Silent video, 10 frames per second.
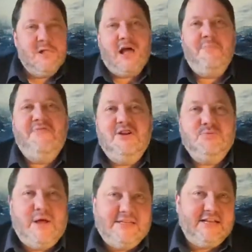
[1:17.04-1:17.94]
I prefer to
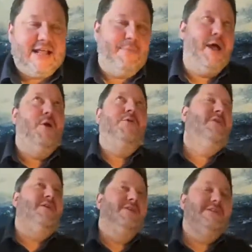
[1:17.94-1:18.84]
wait until I get my
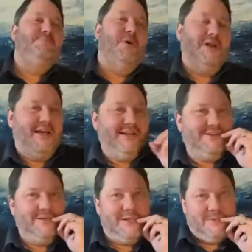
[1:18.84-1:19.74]
own spotlight,
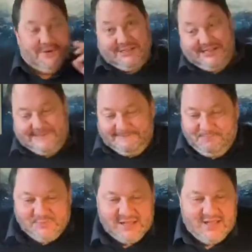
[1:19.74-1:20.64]
which is
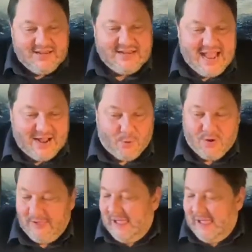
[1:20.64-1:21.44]
now.